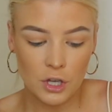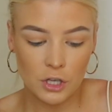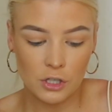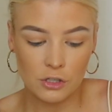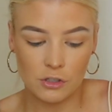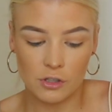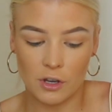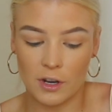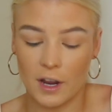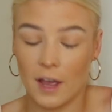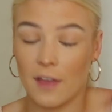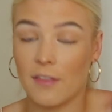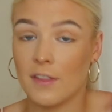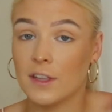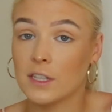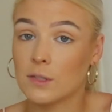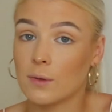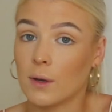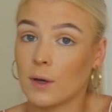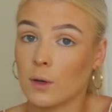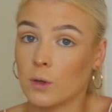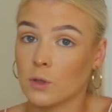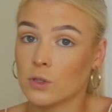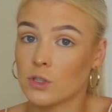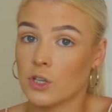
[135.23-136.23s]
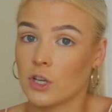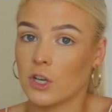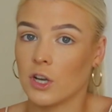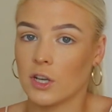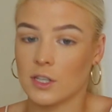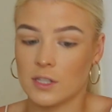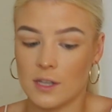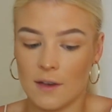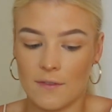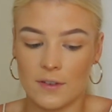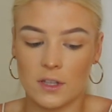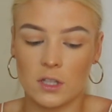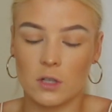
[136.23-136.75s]
So yeah, this one also
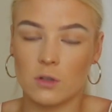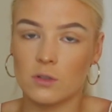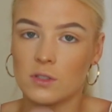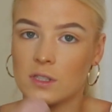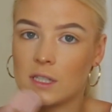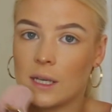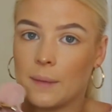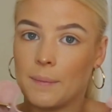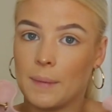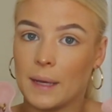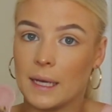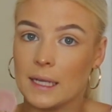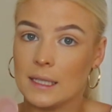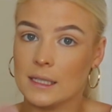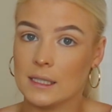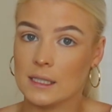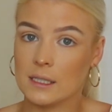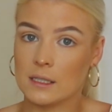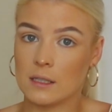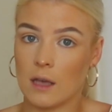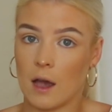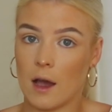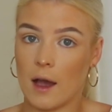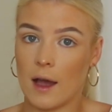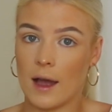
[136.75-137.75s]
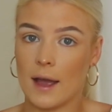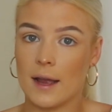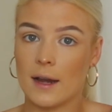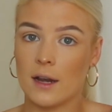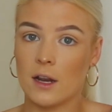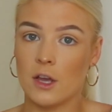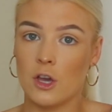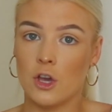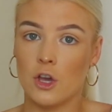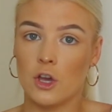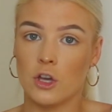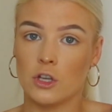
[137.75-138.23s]
does have a little zip inside